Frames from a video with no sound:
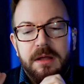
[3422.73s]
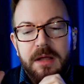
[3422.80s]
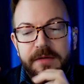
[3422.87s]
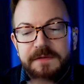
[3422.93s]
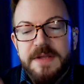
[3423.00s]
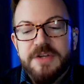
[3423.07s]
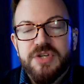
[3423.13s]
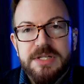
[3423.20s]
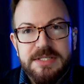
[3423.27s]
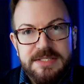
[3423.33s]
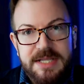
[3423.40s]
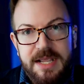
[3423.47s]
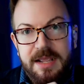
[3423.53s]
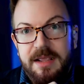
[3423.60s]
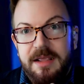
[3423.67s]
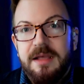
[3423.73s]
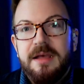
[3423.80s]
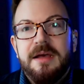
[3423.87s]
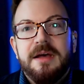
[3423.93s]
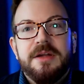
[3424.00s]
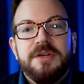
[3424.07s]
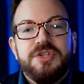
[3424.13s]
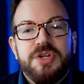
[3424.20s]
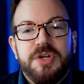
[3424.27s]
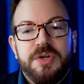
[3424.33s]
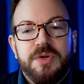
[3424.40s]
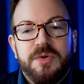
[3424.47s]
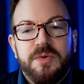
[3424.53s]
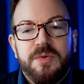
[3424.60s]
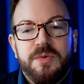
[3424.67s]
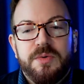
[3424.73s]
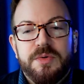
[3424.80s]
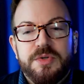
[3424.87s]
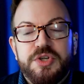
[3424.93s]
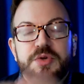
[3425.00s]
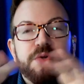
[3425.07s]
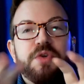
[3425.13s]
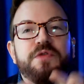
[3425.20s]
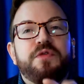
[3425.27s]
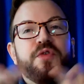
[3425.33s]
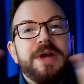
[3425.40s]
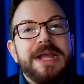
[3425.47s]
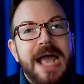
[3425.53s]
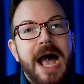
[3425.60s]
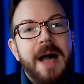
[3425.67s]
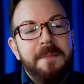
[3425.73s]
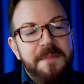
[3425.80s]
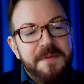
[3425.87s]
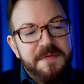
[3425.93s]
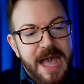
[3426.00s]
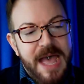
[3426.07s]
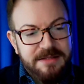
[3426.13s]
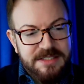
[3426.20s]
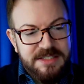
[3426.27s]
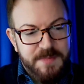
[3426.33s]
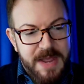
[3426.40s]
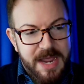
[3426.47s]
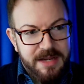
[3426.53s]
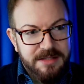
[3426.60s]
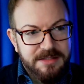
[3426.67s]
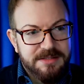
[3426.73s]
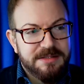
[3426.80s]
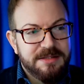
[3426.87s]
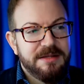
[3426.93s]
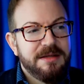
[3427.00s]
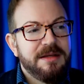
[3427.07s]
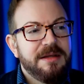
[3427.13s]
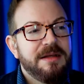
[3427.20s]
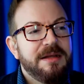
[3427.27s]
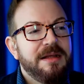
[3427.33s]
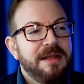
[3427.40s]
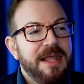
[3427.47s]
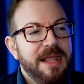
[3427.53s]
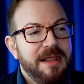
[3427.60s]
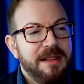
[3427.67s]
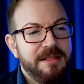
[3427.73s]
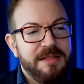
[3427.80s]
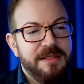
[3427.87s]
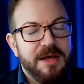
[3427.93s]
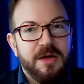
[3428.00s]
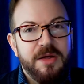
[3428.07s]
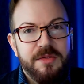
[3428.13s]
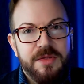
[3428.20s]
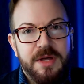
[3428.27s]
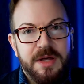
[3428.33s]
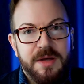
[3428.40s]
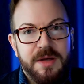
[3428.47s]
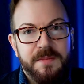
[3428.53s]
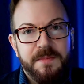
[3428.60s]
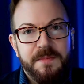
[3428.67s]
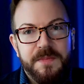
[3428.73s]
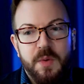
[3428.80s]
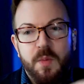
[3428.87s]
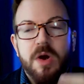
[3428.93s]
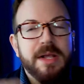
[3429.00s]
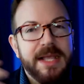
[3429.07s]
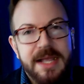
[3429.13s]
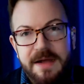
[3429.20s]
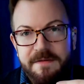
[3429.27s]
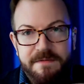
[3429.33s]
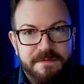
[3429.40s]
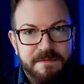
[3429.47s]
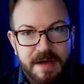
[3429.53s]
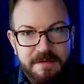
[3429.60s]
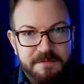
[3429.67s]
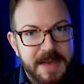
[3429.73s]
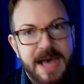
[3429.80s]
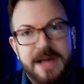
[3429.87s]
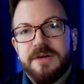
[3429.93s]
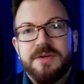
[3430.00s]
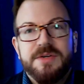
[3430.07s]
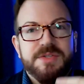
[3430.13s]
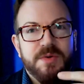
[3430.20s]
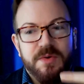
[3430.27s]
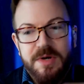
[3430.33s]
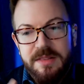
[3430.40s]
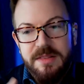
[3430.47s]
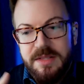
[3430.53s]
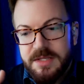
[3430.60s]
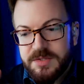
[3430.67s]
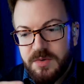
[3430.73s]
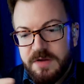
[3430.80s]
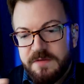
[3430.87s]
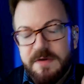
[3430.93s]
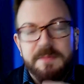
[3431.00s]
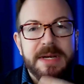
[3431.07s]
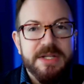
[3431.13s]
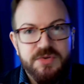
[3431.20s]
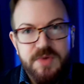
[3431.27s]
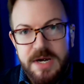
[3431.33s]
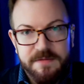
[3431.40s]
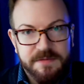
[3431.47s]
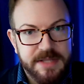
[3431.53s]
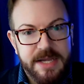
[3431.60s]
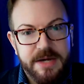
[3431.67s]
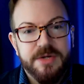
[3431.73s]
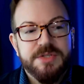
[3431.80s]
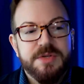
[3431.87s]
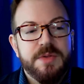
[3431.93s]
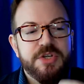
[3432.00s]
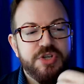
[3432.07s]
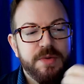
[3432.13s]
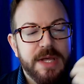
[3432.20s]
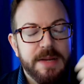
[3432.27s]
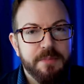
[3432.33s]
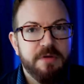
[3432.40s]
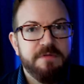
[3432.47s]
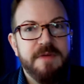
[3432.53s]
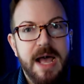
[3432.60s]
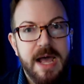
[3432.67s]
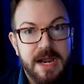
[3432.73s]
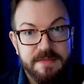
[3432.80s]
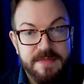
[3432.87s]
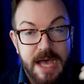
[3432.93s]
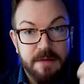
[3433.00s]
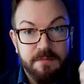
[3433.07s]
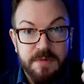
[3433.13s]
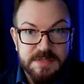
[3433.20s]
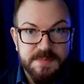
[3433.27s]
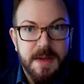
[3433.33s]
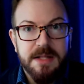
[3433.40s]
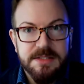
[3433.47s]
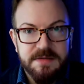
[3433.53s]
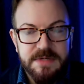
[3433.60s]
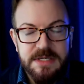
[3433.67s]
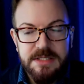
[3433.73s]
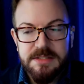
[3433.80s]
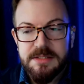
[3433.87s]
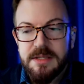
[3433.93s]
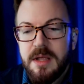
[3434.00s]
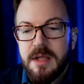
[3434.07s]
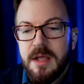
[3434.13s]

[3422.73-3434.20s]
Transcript: efficiency, to free up that space in the working of matters, or in the sort of administrative layer, so that you can provide that responsiveness,